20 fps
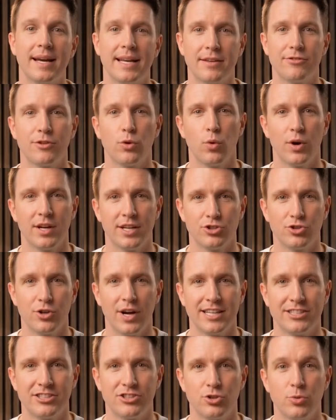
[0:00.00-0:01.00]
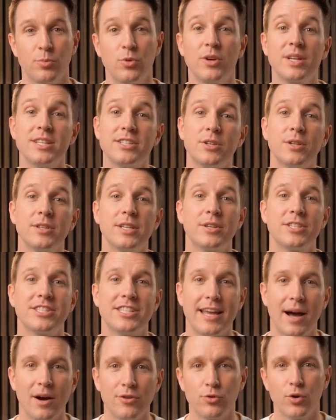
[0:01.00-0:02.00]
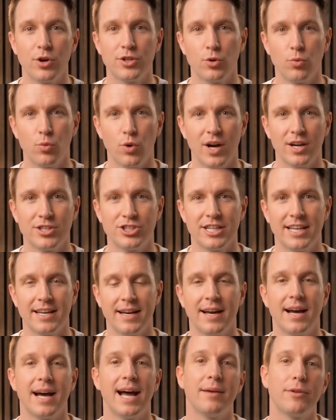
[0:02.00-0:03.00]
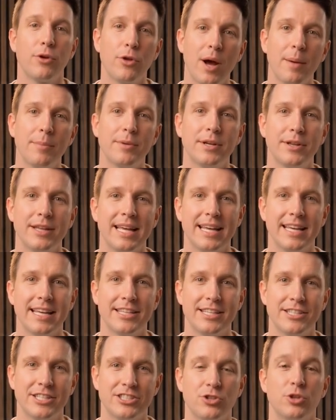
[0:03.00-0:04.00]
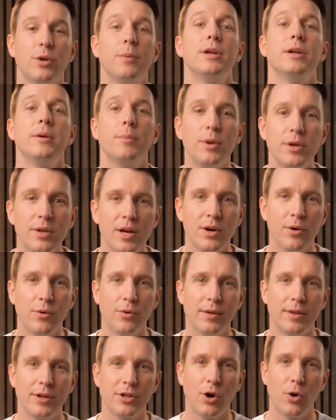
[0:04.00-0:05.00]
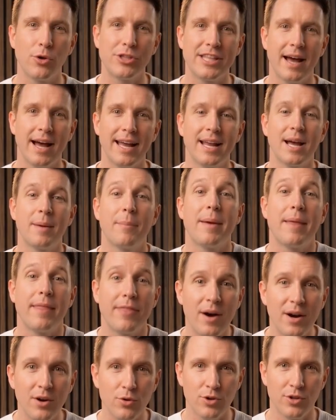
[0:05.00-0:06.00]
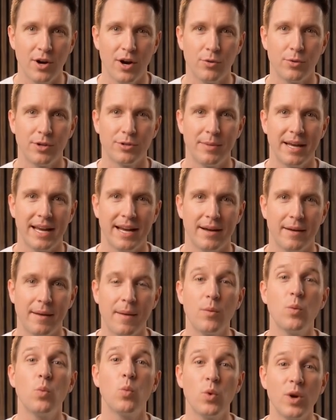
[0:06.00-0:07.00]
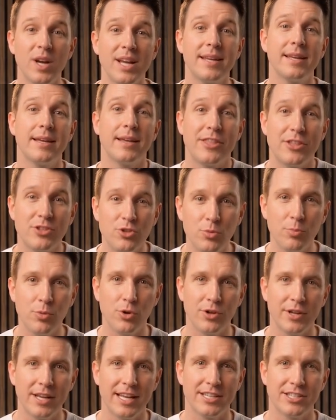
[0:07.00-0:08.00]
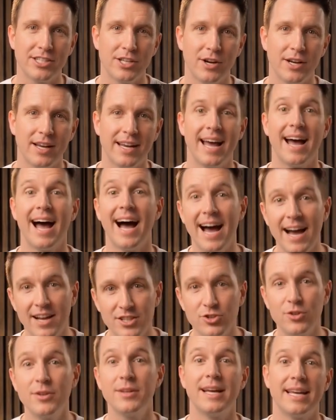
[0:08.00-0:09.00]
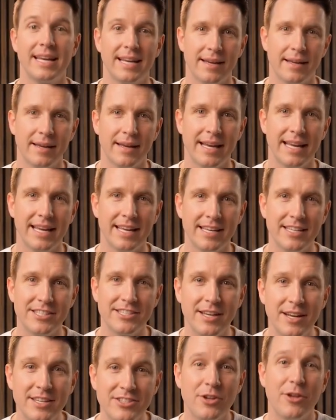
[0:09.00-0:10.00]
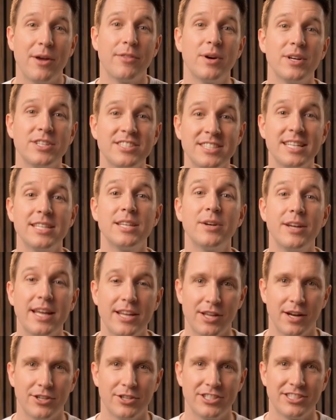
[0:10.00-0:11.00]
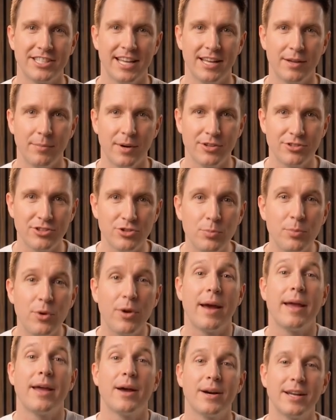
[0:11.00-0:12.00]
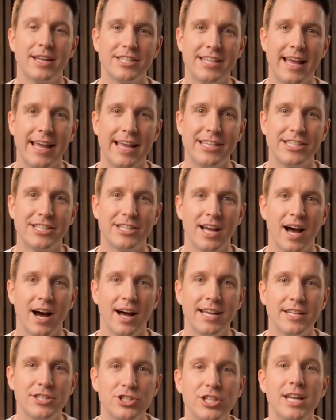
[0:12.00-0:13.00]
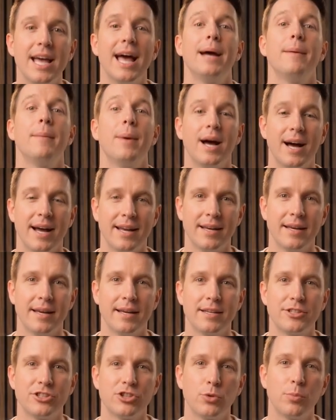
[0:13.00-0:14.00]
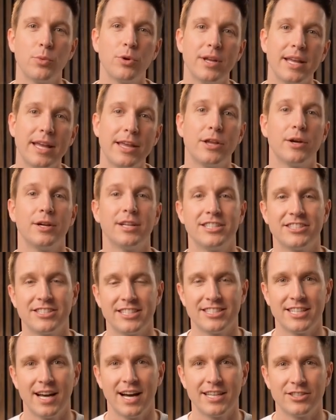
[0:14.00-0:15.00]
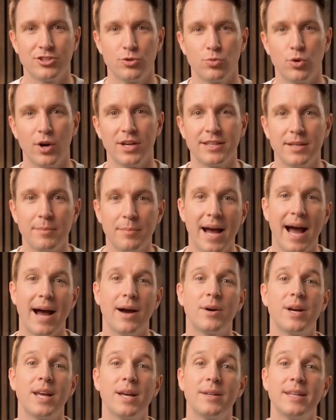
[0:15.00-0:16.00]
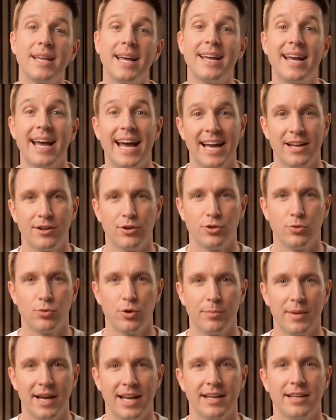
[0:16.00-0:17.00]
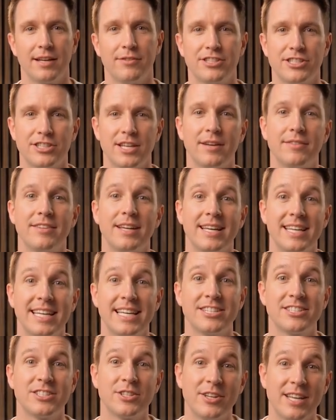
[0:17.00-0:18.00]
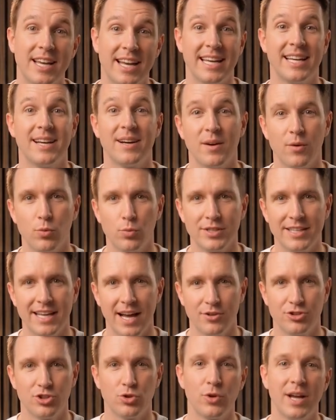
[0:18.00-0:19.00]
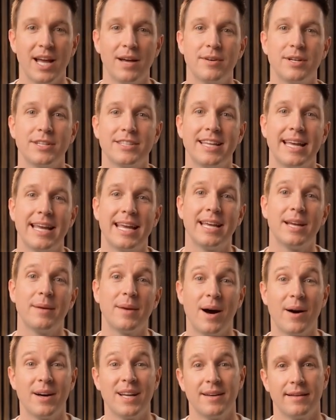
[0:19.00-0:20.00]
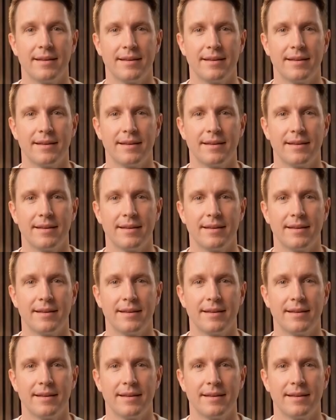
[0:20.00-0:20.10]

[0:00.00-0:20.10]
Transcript: if you want to try Super Intern yourself while you're watching, I've dropped the link in the description below. Go sign up and follow along with me. What Super Intern actually is. So the first thing you need to understand about Super Intern is that it's not a chatbot. Super Intern is designed to run in the background and handle the repetitive stuff that eats your day without you ever thinking about it.